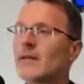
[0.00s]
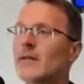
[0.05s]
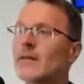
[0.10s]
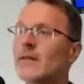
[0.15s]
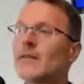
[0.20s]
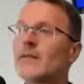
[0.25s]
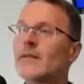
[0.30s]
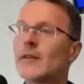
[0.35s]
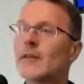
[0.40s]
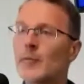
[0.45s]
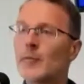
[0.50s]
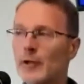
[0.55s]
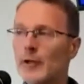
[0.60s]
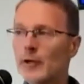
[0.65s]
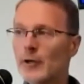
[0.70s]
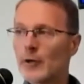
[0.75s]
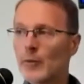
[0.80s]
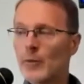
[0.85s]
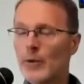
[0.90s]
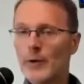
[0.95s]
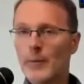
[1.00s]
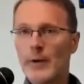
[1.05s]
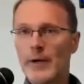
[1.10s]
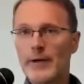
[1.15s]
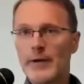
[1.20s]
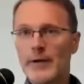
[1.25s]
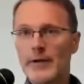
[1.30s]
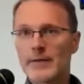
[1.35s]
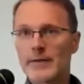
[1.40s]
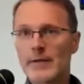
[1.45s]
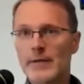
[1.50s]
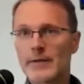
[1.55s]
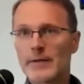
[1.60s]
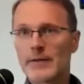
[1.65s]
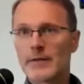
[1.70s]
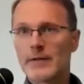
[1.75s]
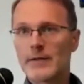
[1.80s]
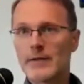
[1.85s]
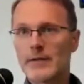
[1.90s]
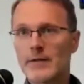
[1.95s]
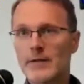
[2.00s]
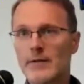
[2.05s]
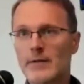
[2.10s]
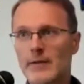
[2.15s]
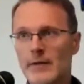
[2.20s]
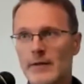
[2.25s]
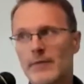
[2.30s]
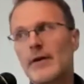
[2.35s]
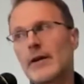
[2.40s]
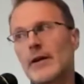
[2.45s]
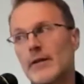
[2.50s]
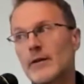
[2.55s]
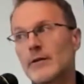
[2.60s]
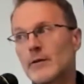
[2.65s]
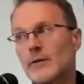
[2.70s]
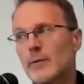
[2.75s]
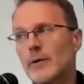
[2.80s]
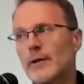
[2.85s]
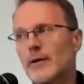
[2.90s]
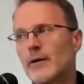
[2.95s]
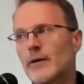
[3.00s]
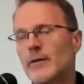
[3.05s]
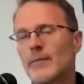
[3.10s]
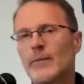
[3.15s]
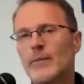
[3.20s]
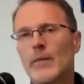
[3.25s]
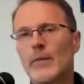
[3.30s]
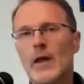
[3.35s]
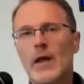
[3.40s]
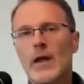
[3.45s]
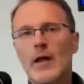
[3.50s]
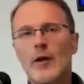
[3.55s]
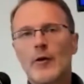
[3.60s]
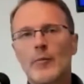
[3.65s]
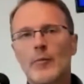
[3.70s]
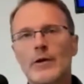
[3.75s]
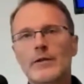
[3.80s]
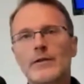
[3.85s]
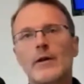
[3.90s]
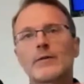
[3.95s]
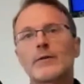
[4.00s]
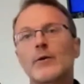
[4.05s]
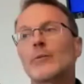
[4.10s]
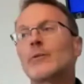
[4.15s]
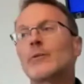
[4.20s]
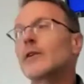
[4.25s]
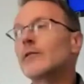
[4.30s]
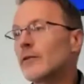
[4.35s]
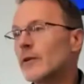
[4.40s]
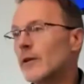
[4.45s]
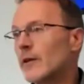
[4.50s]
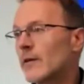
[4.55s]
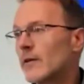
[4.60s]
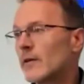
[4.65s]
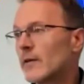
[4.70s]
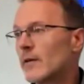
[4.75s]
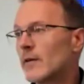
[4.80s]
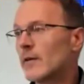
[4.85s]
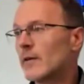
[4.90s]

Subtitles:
similar in one way to his existence, in fact that it's real, but it's also different.